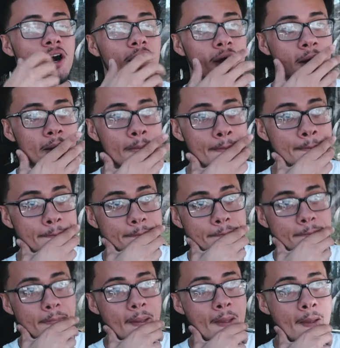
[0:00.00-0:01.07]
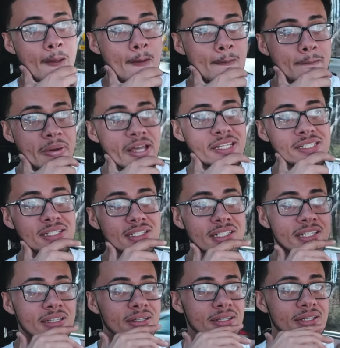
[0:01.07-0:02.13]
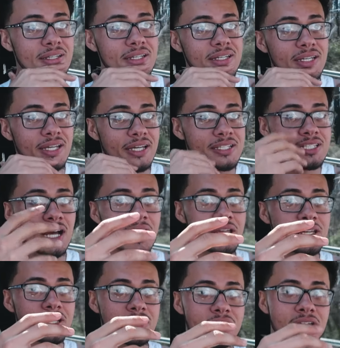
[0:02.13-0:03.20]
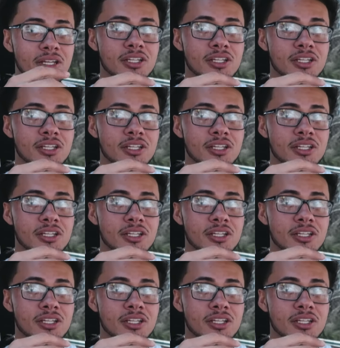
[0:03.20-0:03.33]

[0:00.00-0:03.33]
um, basically, it's heightened.